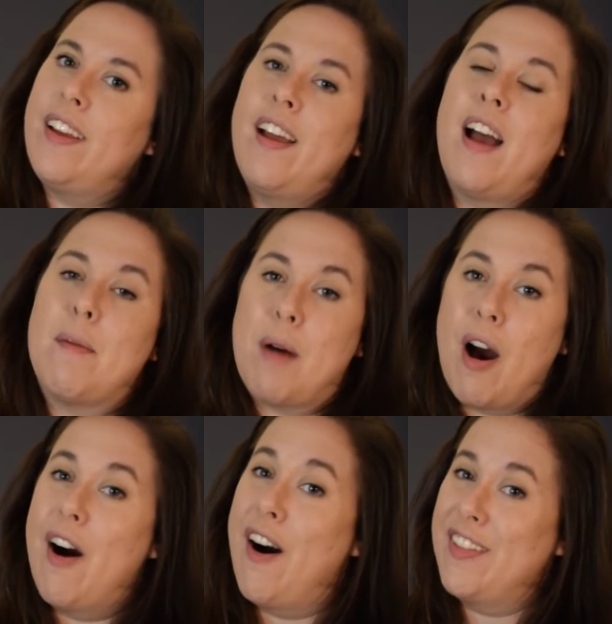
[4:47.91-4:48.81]
I'm
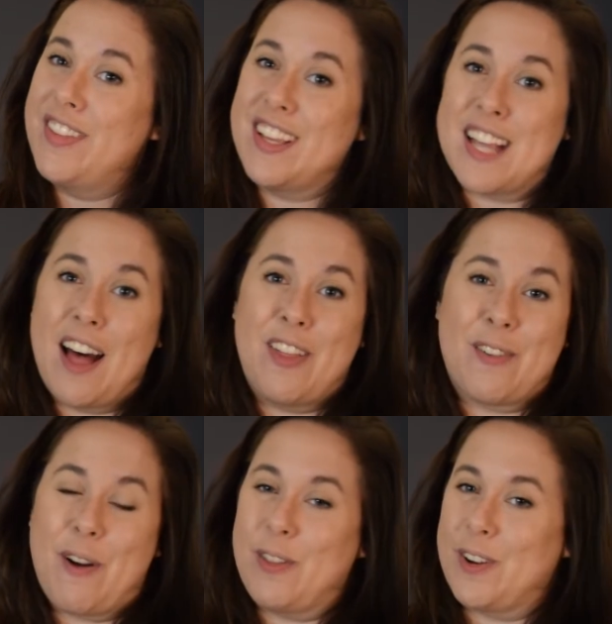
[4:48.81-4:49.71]
on this other
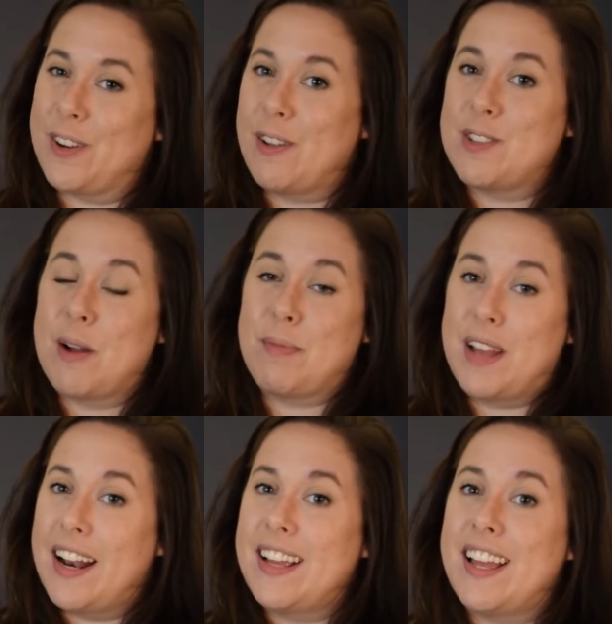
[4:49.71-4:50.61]
roller coaster. I'm
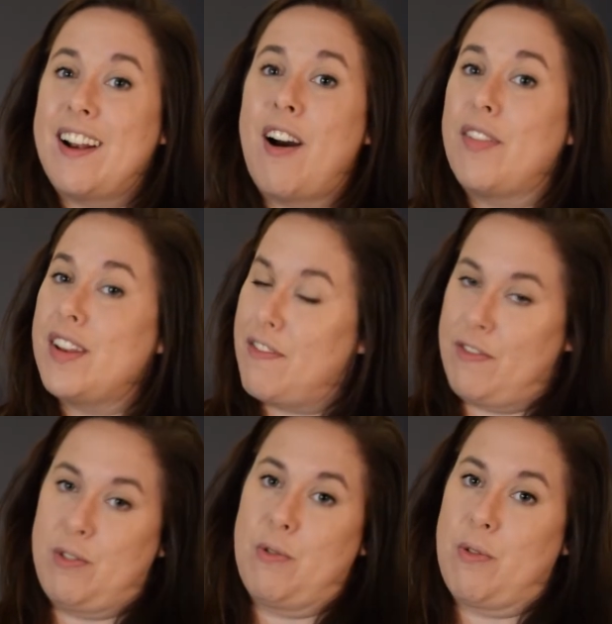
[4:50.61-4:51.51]
gonna get on the
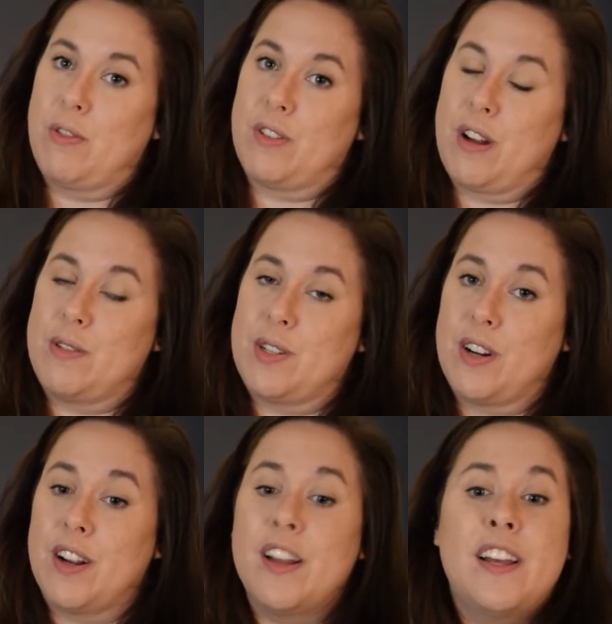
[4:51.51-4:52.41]
difficult roller
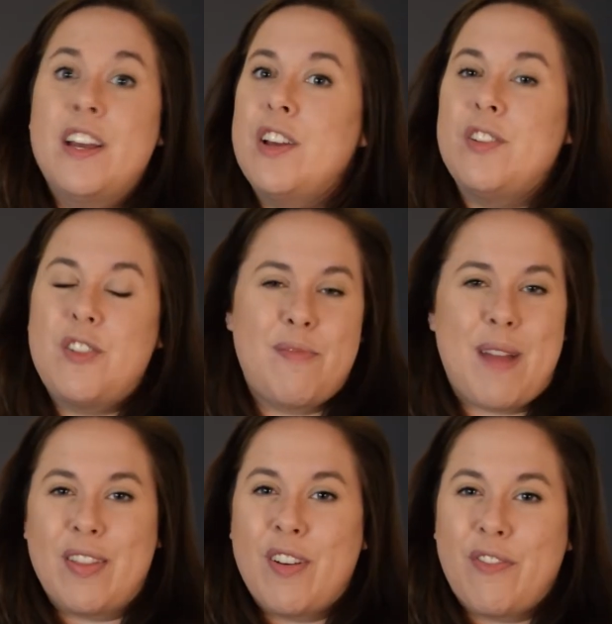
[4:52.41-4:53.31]
coaster. You've
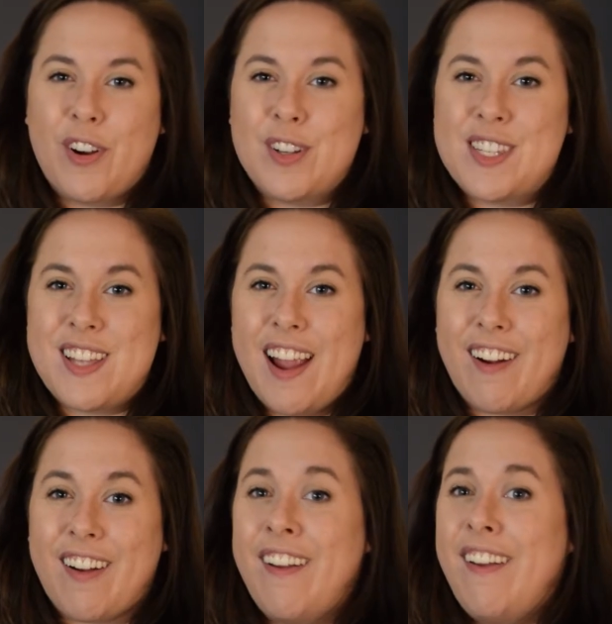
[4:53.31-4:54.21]
made the first
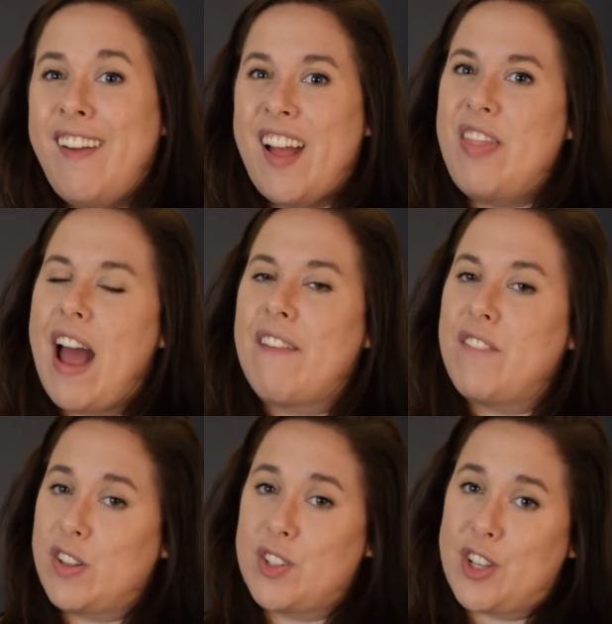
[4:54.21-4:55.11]
stair and that
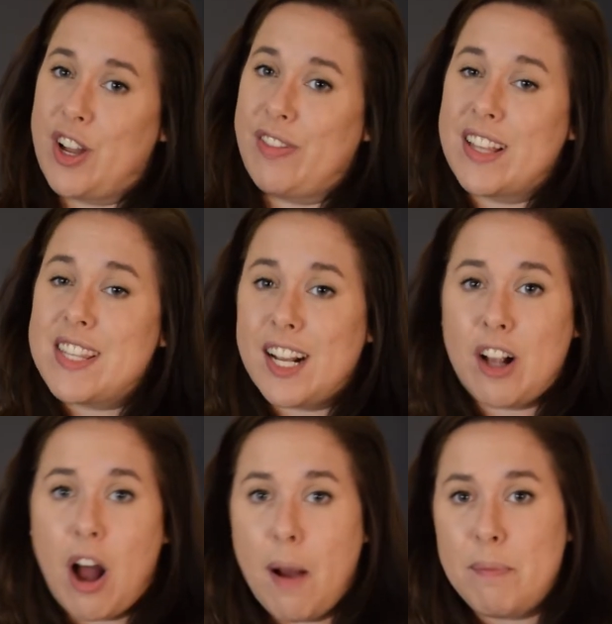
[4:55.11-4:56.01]
feels good. That's an
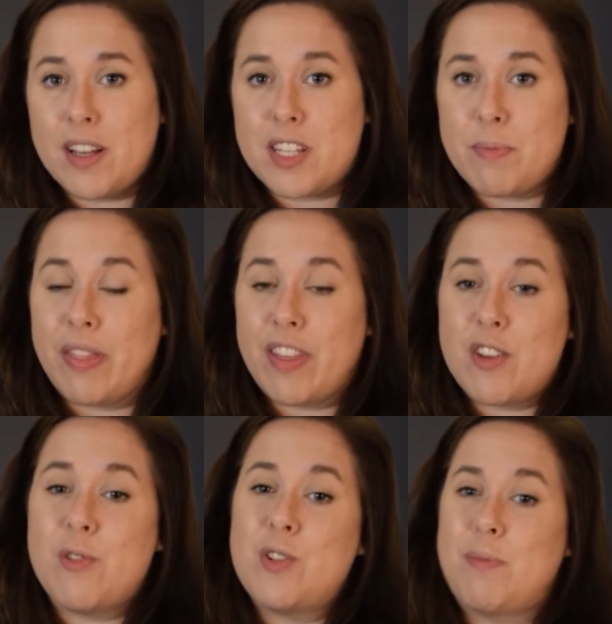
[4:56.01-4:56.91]
accomplishment that
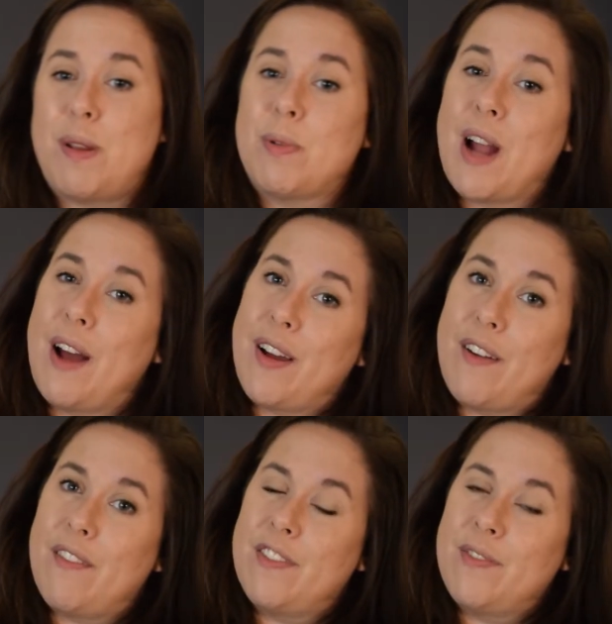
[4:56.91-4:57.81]
you should be proud of.